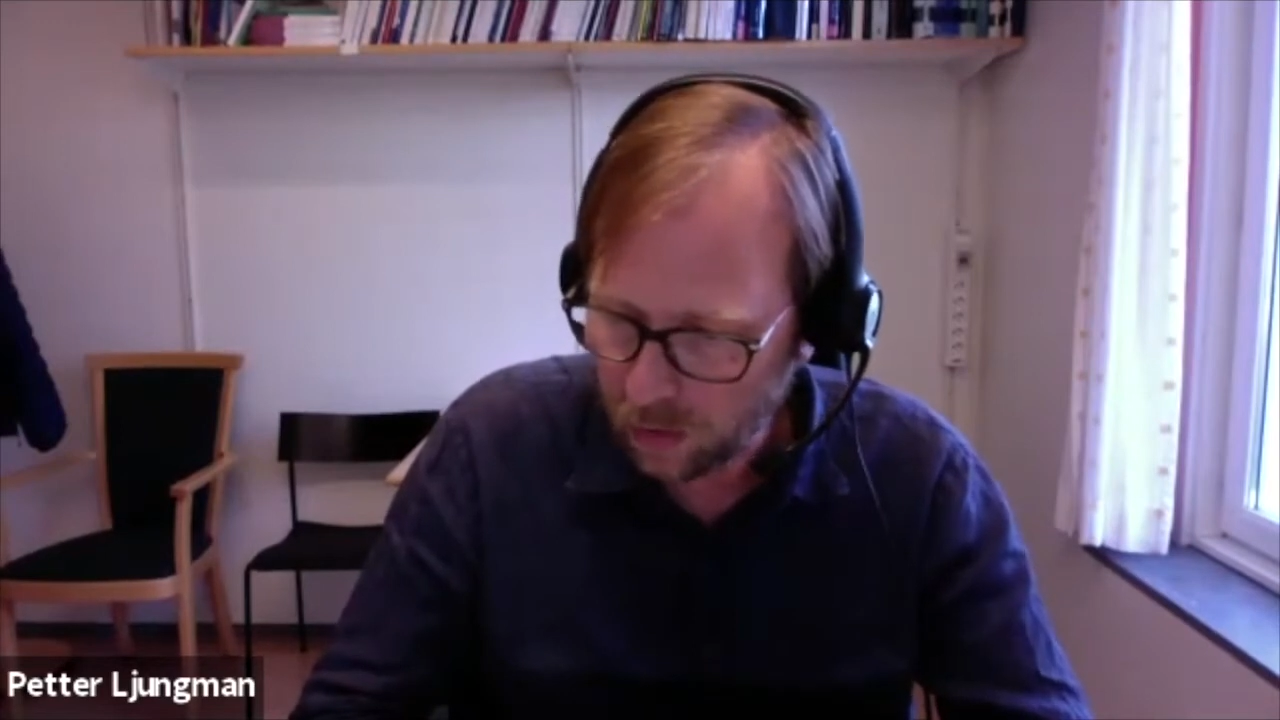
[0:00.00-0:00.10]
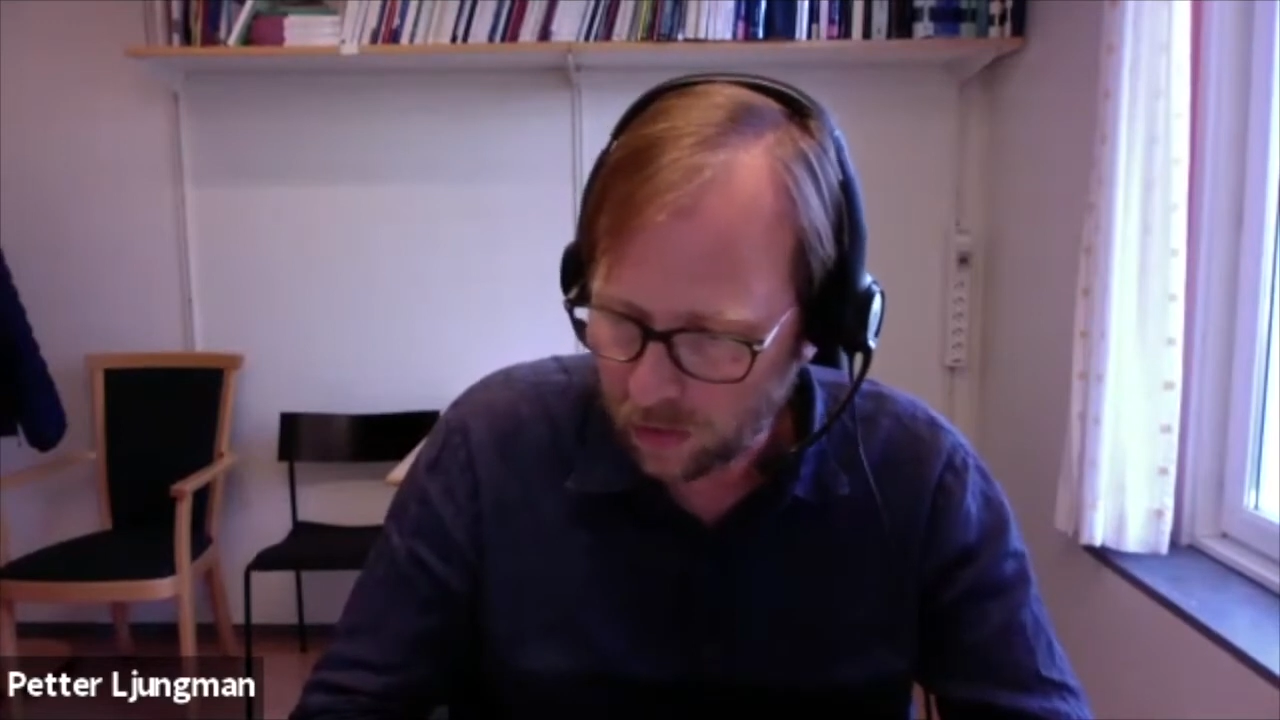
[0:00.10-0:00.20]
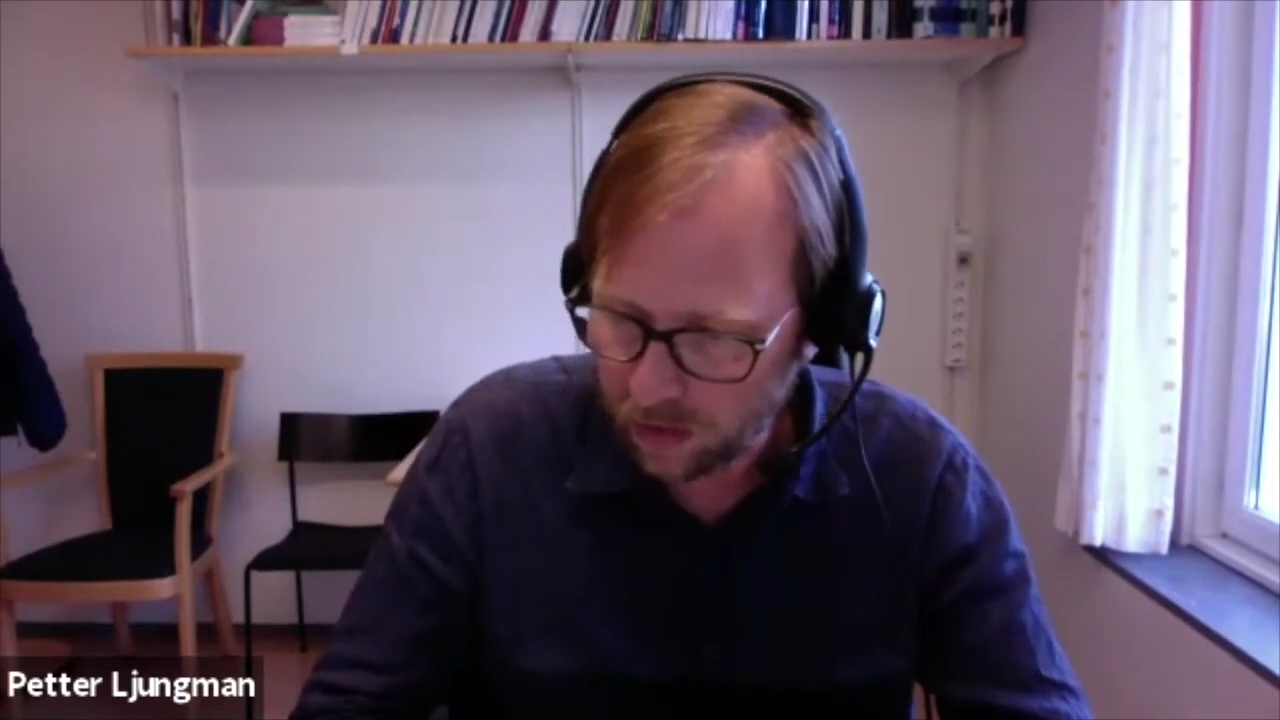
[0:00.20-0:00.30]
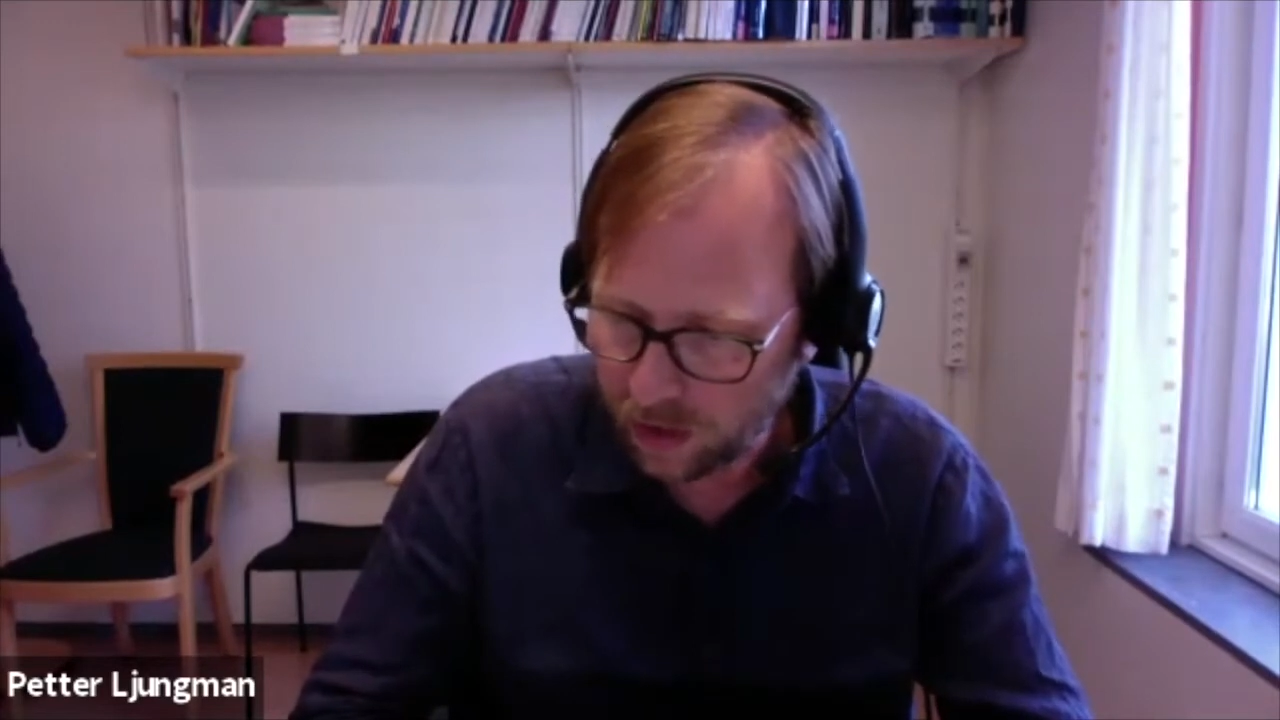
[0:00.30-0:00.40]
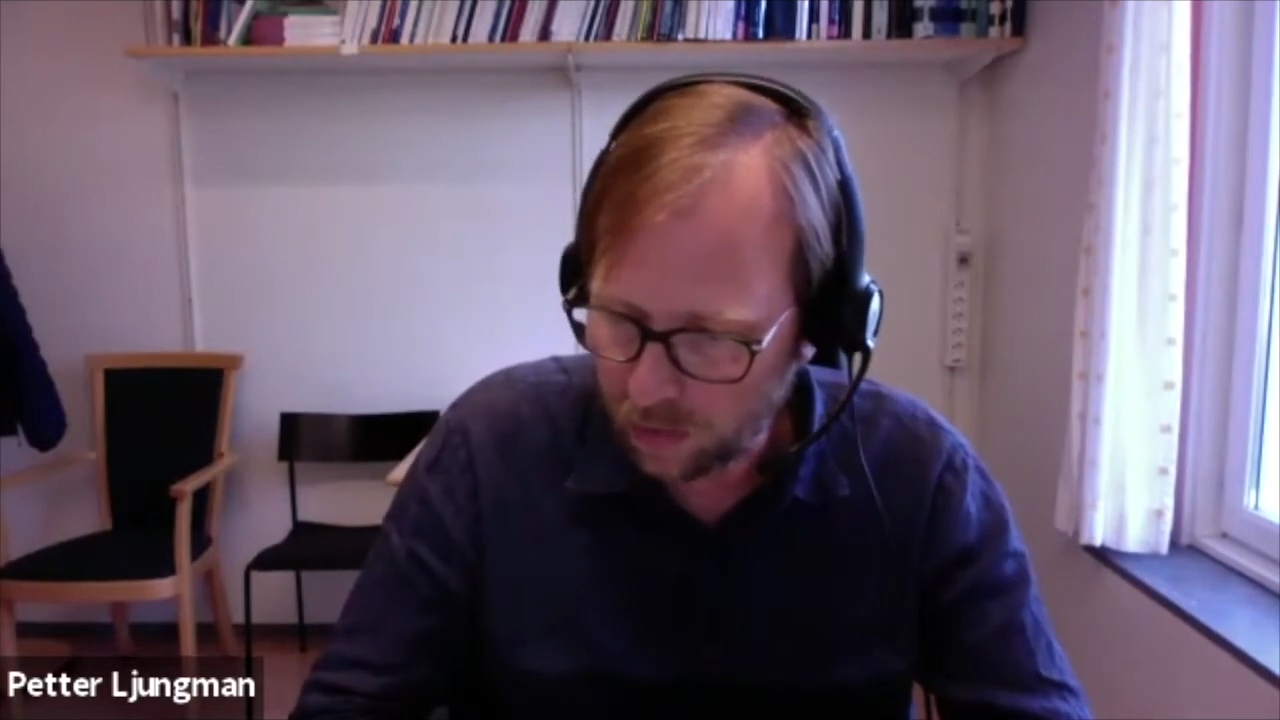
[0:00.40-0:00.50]

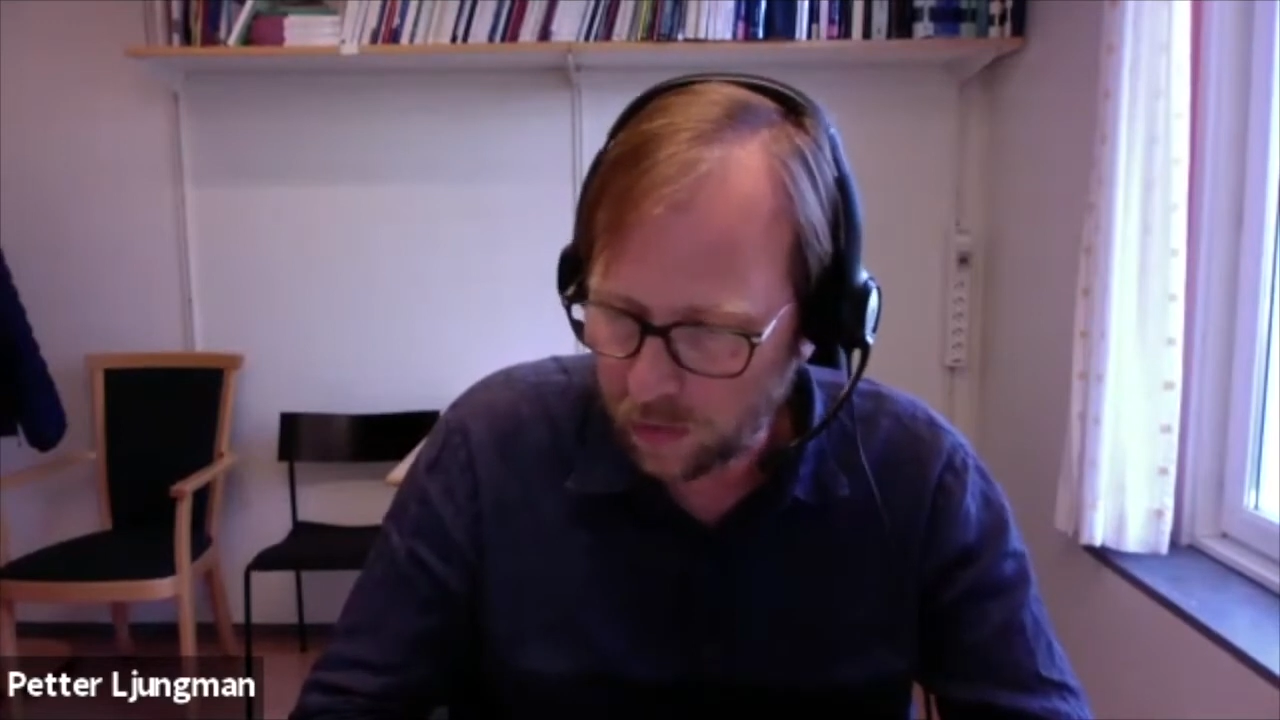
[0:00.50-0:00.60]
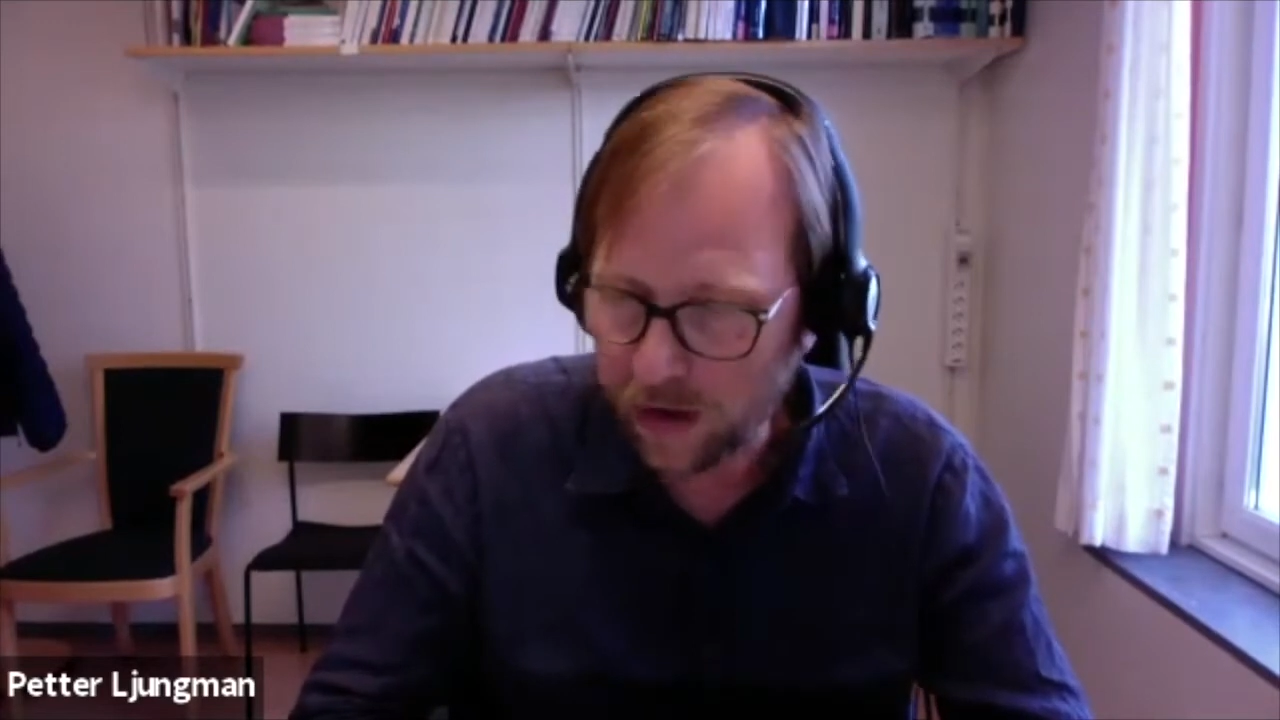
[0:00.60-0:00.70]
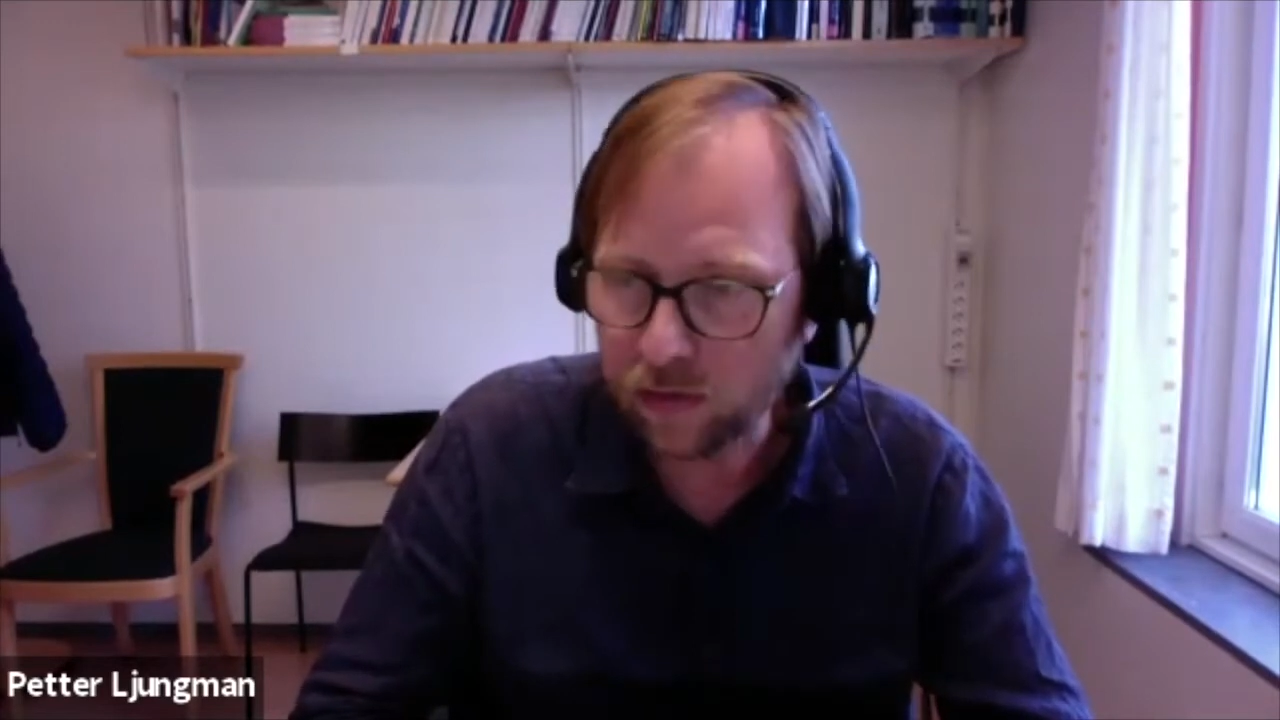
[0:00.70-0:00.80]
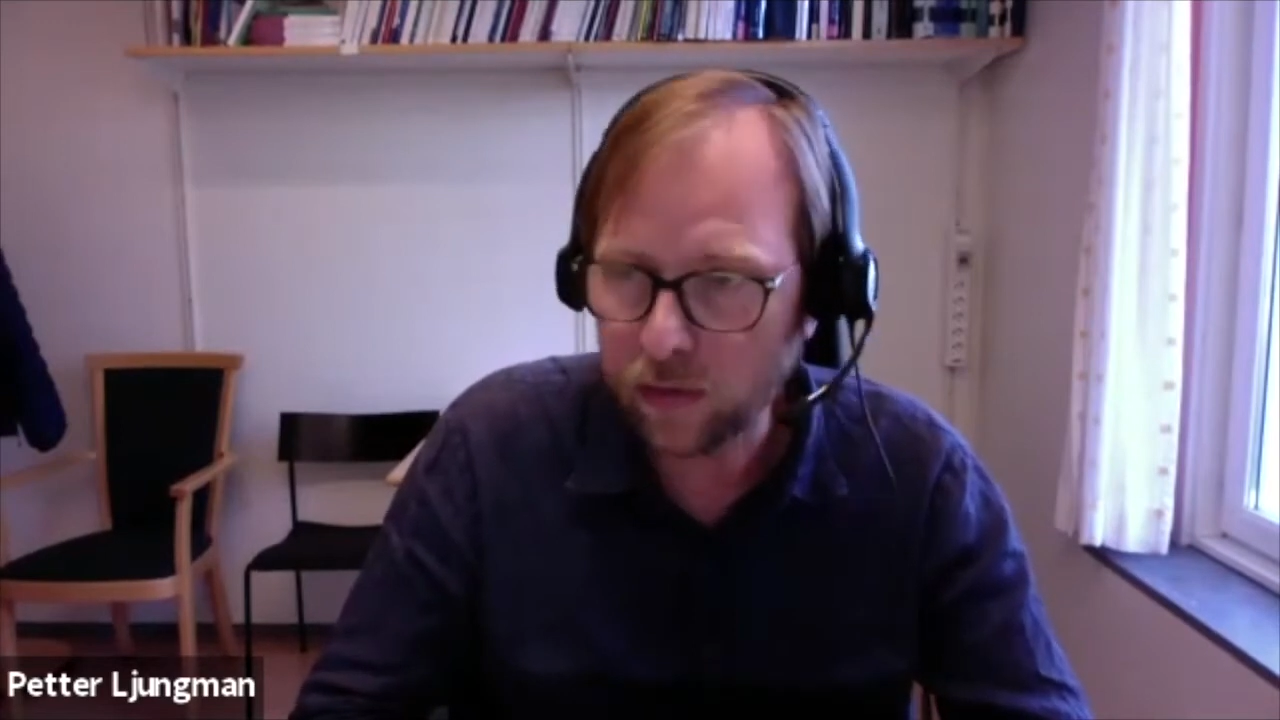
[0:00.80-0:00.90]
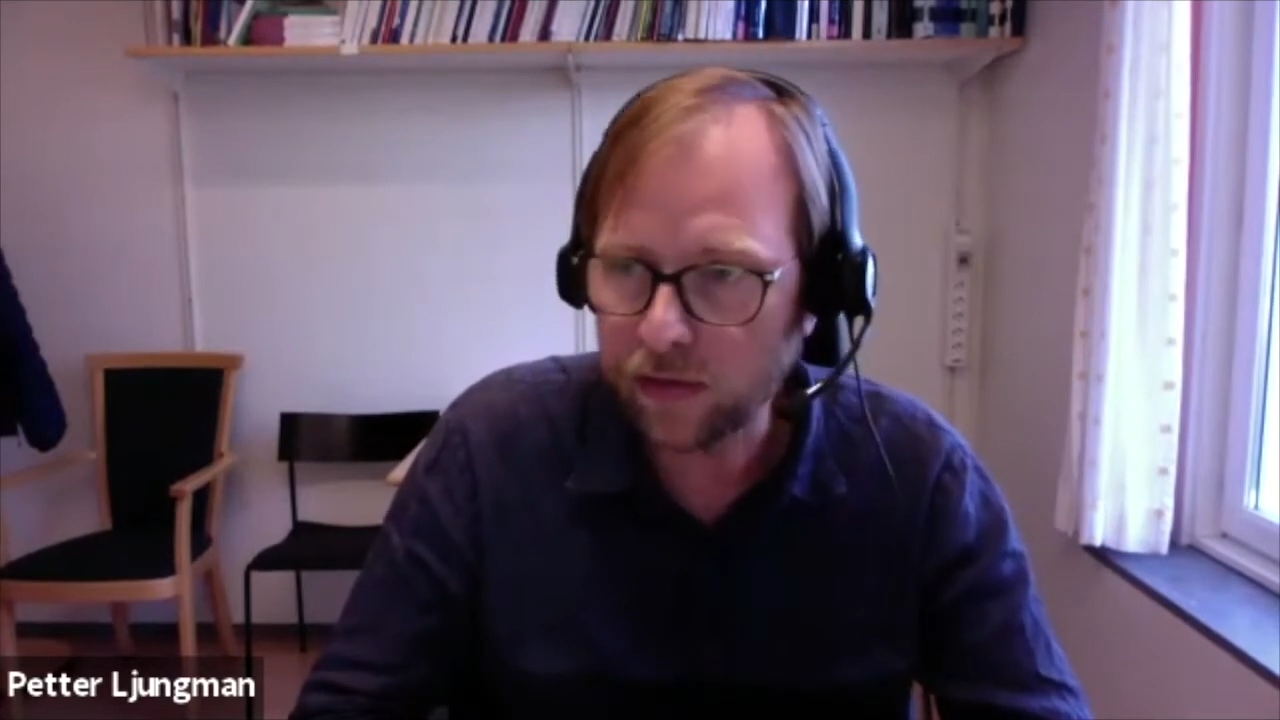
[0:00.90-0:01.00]
with heat waves,